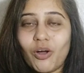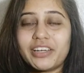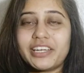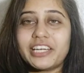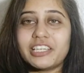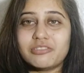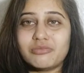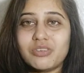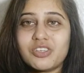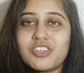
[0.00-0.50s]

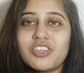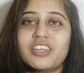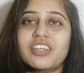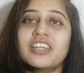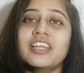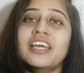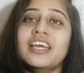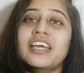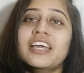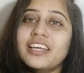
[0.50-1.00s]
got admission
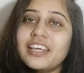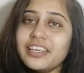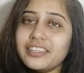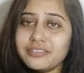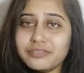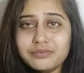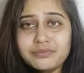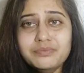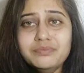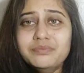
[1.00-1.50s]
in
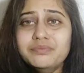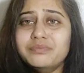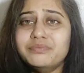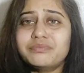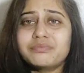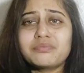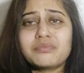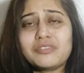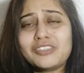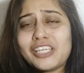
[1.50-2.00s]

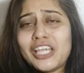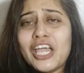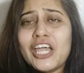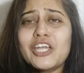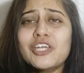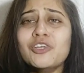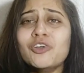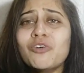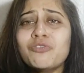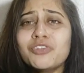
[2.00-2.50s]

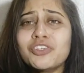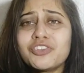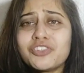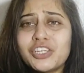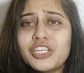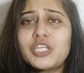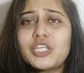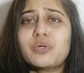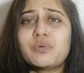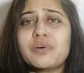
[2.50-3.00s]
any of the
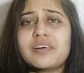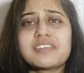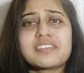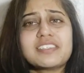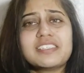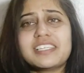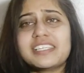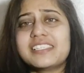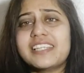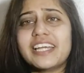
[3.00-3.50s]
three
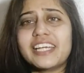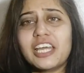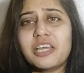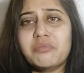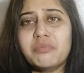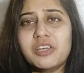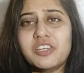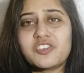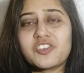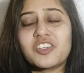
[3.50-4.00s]
universities that
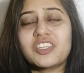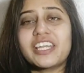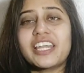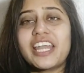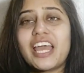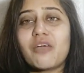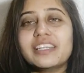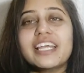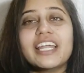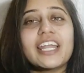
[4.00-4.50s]
I mentioned,
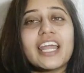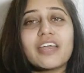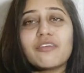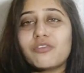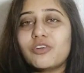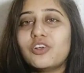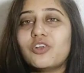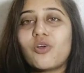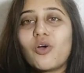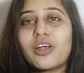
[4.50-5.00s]
then
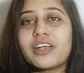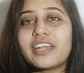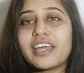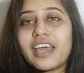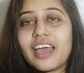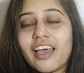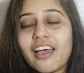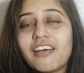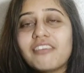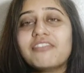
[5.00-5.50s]
I would not
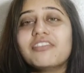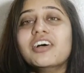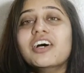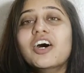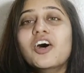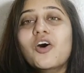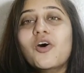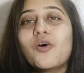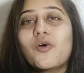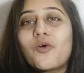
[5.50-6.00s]
have
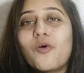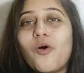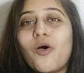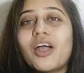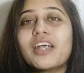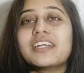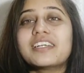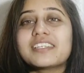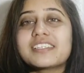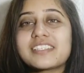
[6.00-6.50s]

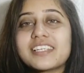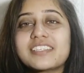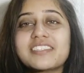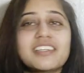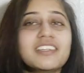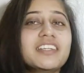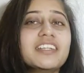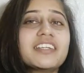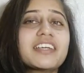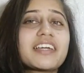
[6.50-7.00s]
got
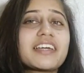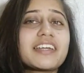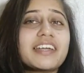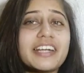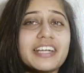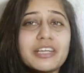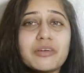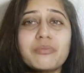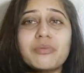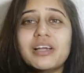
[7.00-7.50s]
such an
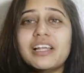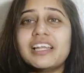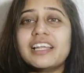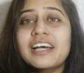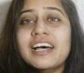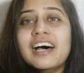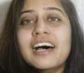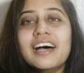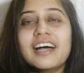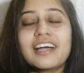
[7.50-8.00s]

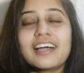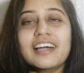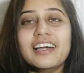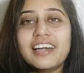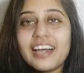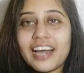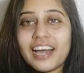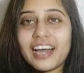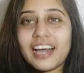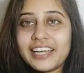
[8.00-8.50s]
incredible
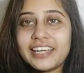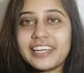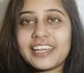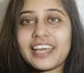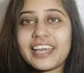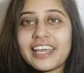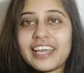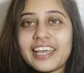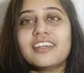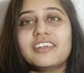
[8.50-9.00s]
guide,
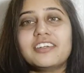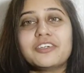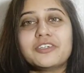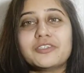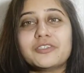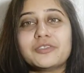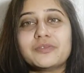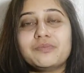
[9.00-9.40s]
and